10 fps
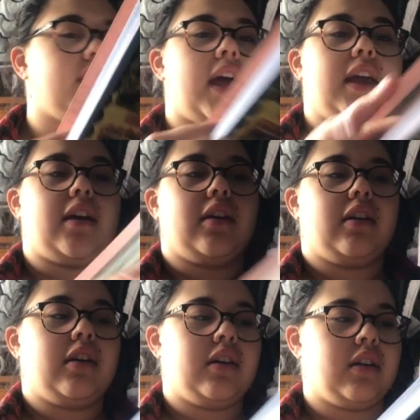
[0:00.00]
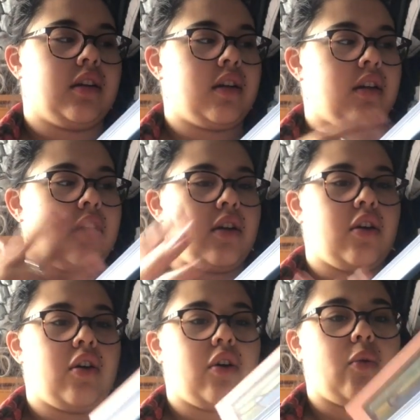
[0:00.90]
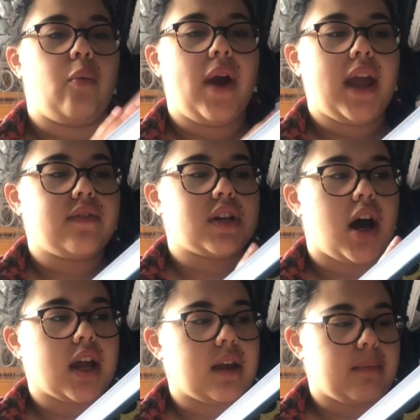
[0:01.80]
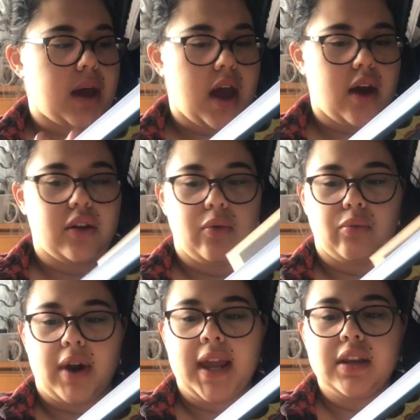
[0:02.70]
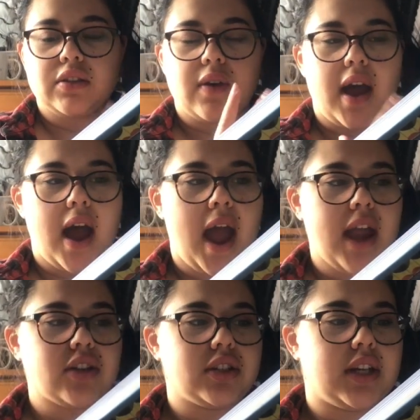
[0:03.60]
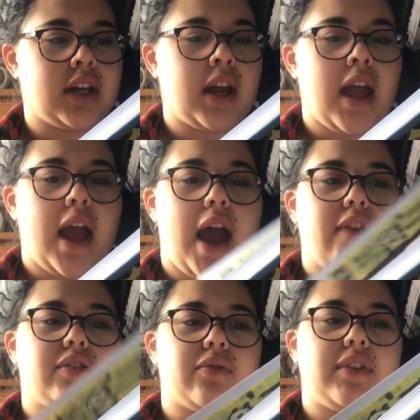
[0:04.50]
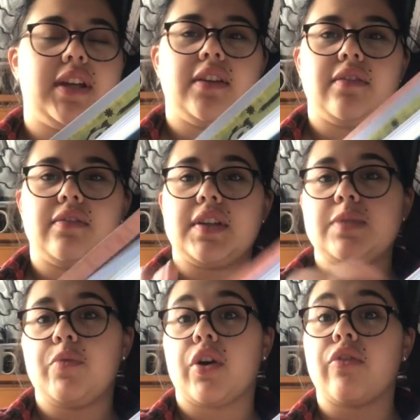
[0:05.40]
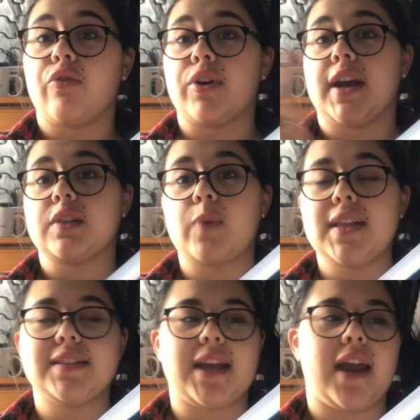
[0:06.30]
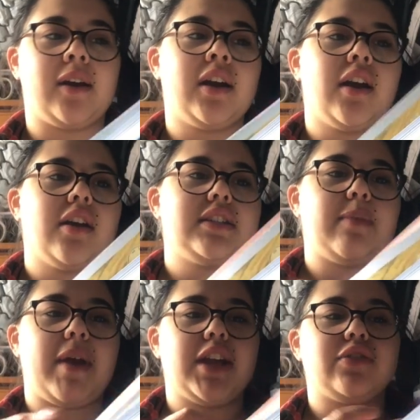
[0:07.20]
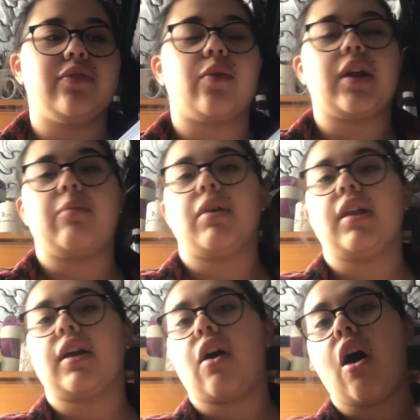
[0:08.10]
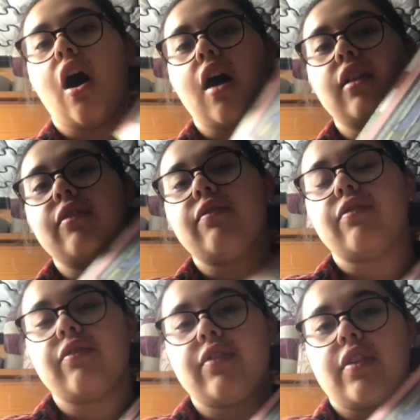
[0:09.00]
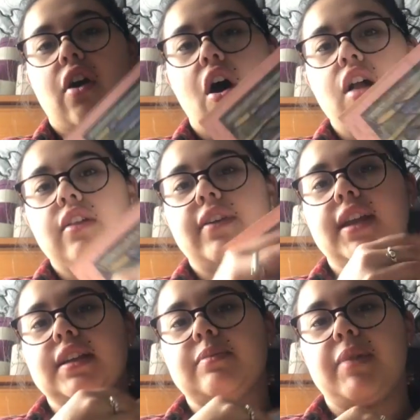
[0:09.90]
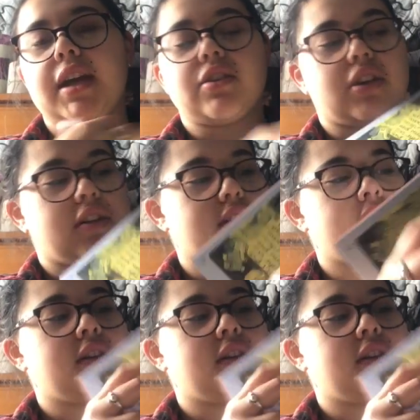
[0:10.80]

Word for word: like way of talking about how you write. So I actually have to read this book for next Wednesday to page 40, but like all of it is pictures.